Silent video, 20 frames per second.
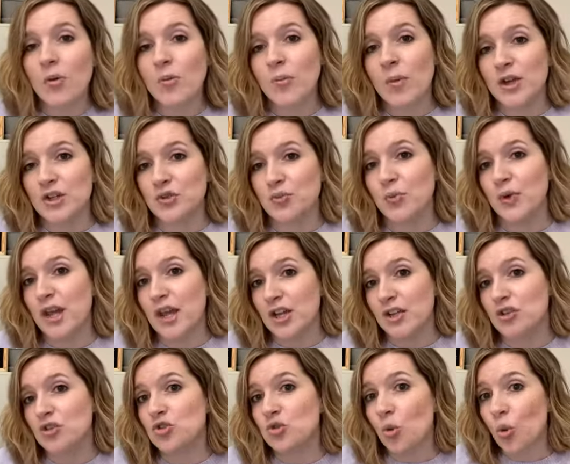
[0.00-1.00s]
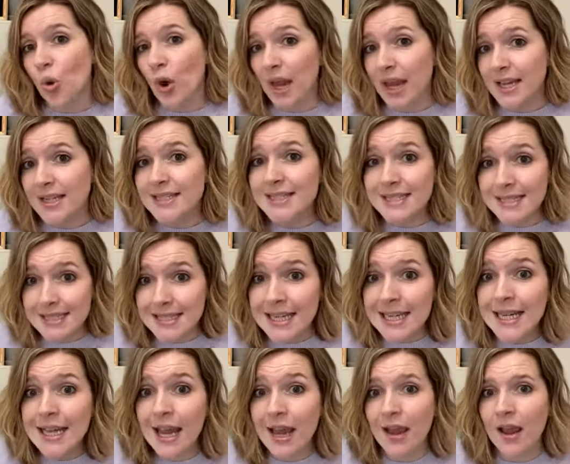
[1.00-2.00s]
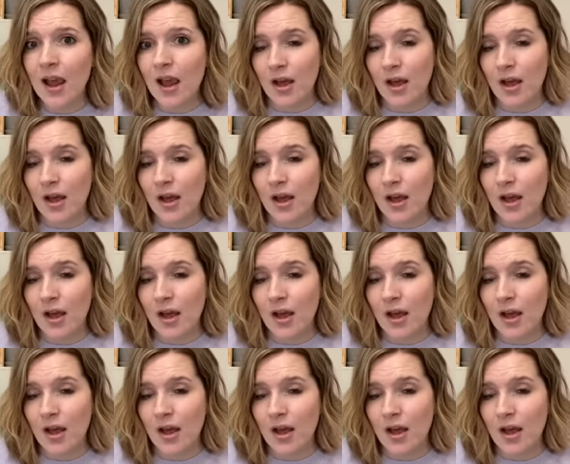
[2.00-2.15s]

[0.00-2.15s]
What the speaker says: much we enjoy seeing